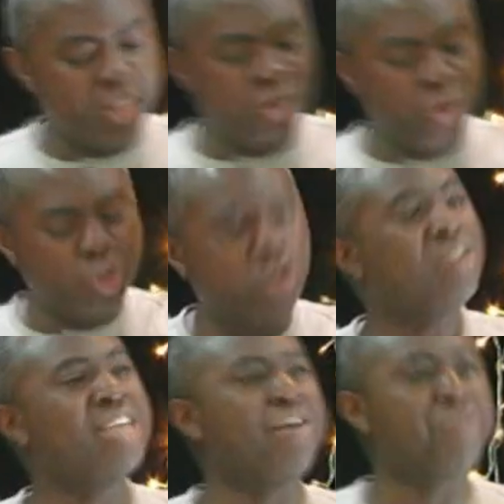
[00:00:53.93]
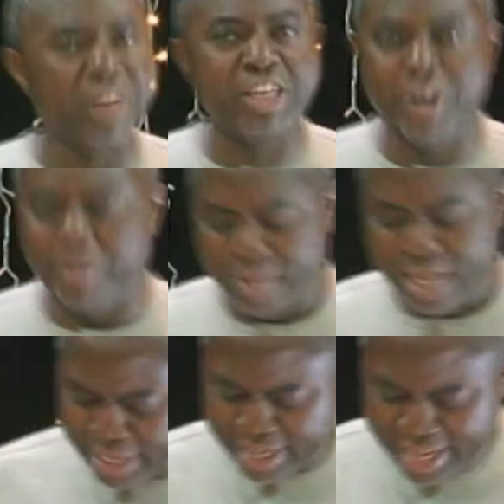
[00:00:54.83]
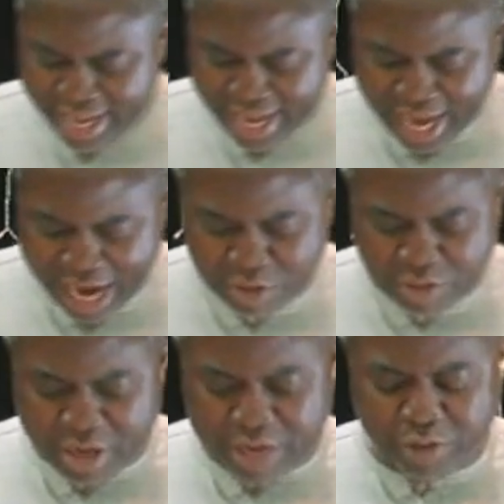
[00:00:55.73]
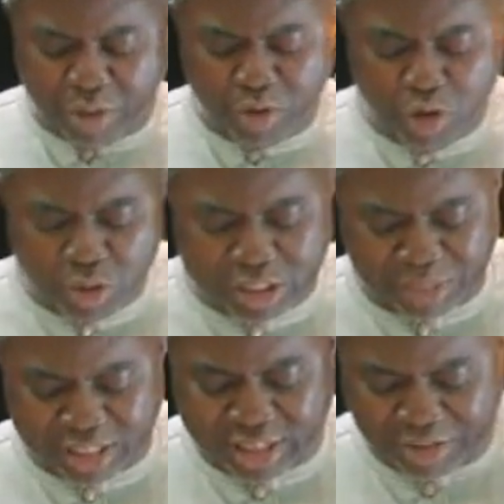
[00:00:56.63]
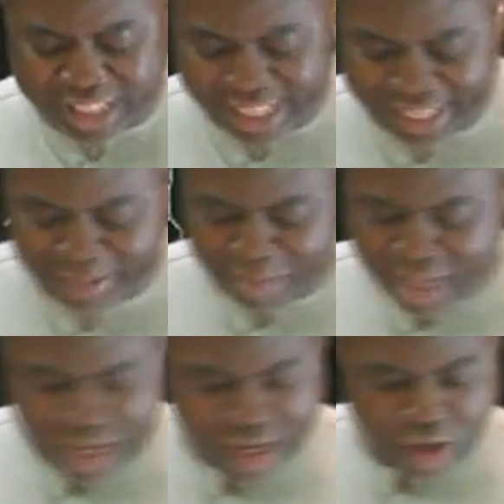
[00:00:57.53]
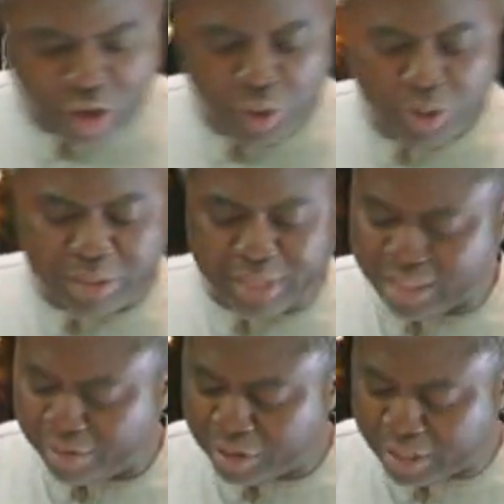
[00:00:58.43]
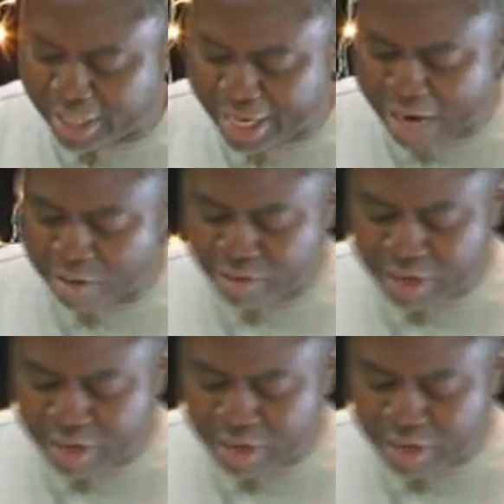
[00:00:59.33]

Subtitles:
Total Freedom. I will read from Luke chapter 17. Luke chapter 17, I will read from